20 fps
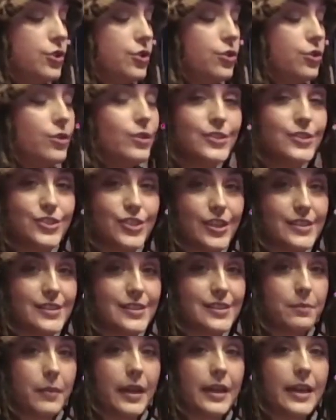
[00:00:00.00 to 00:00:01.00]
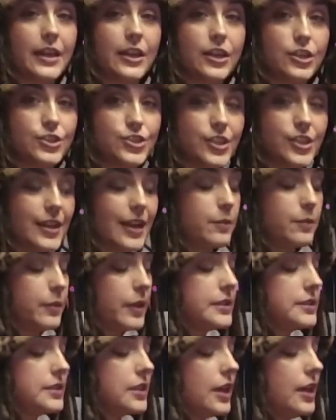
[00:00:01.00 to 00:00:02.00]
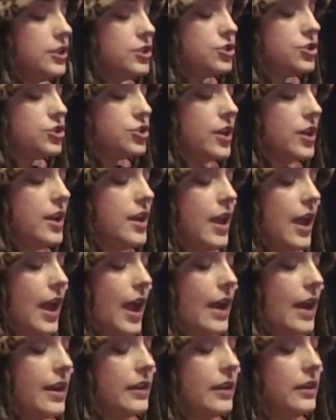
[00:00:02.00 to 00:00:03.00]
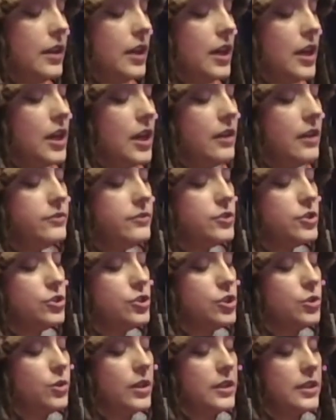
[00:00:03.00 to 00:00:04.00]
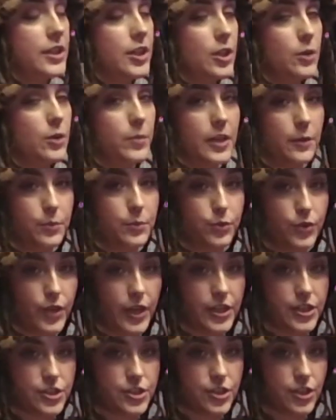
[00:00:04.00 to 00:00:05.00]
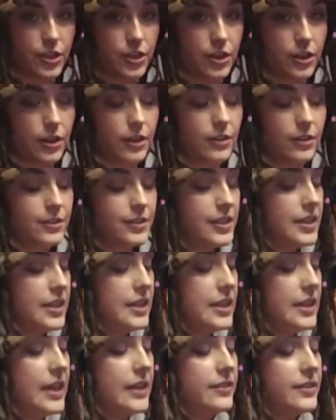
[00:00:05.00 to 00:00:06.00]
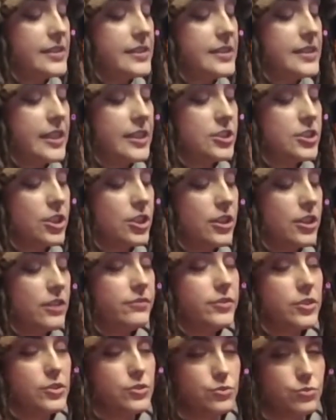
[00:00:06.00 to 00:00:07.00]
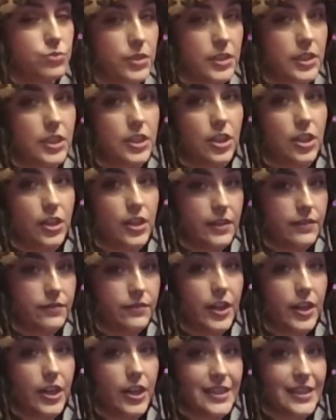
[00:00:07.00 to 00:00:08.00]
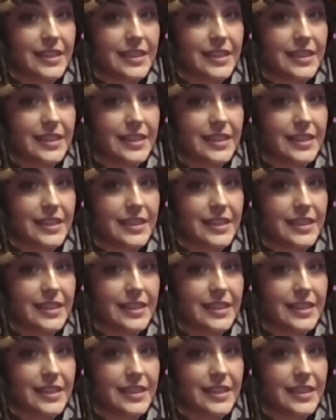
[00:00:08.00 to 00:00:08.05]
to just my energy and my touch. And I love to do a little bit of pressure in the center. It feels really good and very